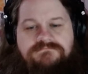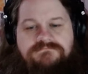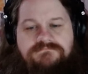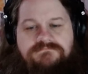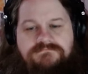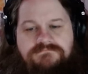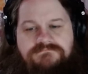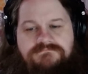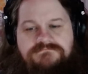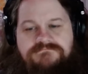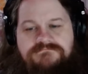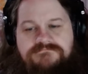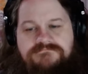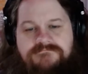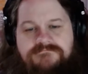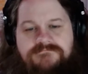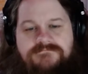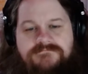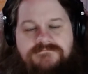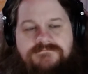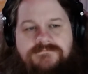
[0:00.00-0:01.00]

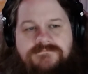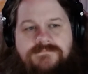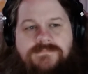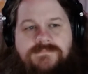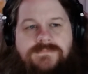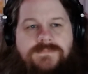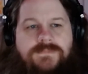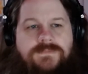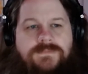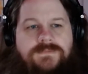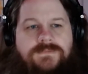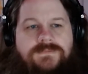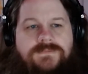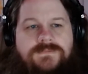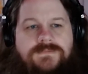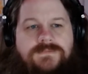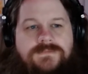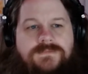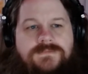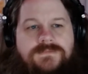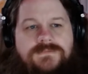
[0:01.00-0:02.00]

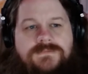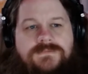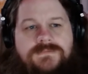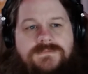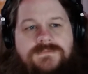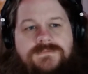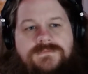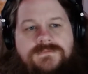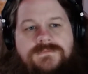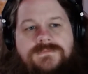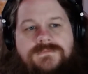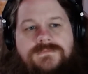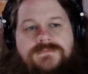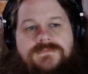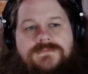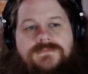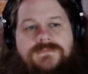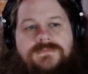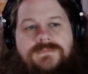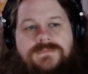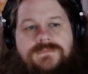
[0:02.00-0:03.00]

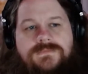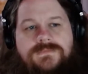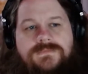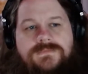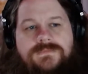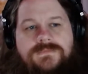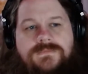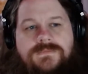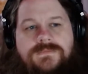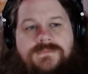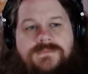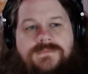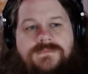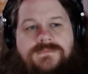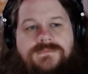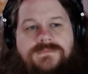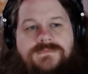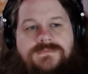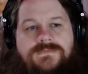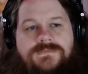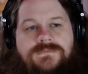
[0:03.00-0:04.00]

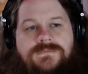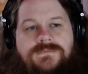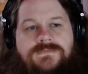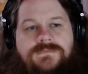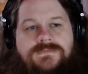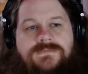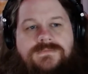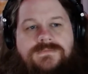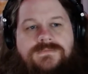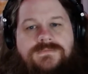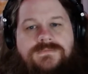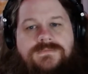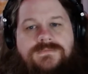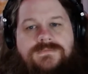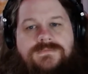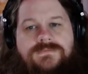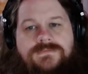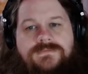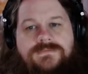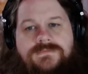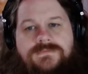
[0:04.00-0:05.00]

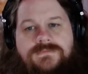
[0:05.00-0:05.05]
No words are spoken by the person on screen.